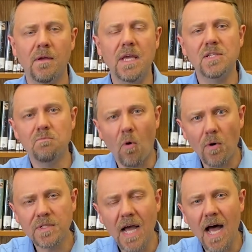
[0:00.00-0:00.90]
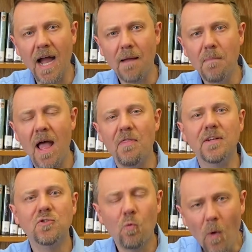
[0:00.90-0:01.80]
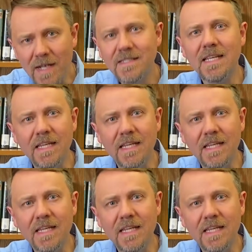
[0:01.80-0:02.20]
is more time than 20